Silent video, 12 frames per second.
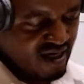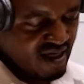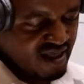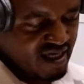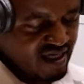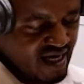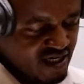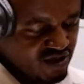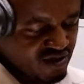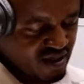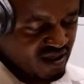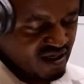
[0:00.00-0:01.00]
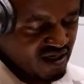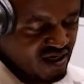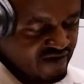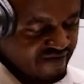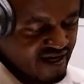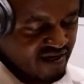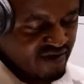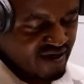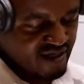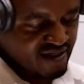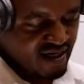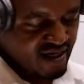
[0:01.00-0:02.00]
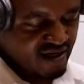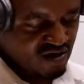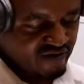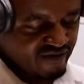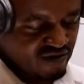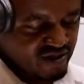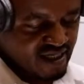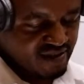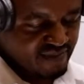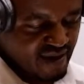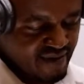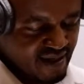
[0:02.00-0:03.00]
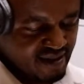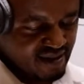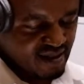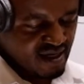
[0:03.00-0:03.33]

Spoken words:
The reduction in value is ignored for tax purpose